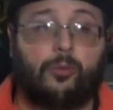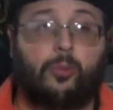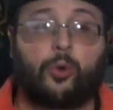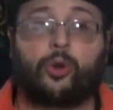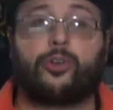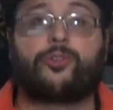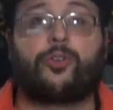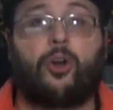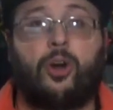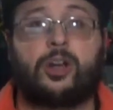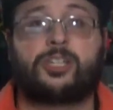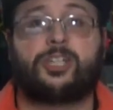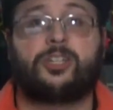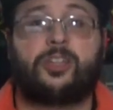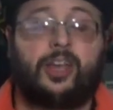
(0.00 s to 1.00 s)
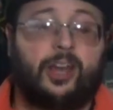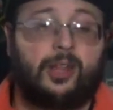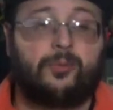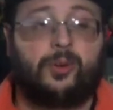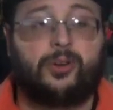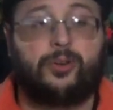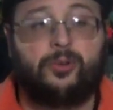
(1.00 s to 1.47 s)
word of caution to
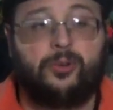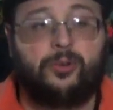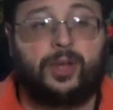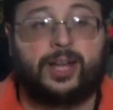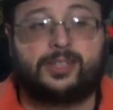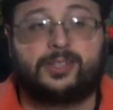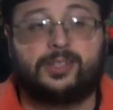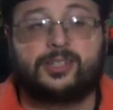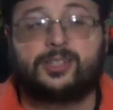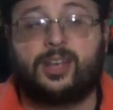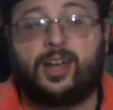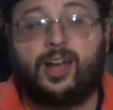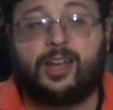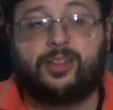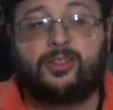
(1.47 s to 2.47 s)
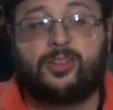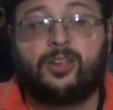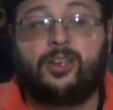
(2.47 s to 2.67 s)
anyone who gets this guy.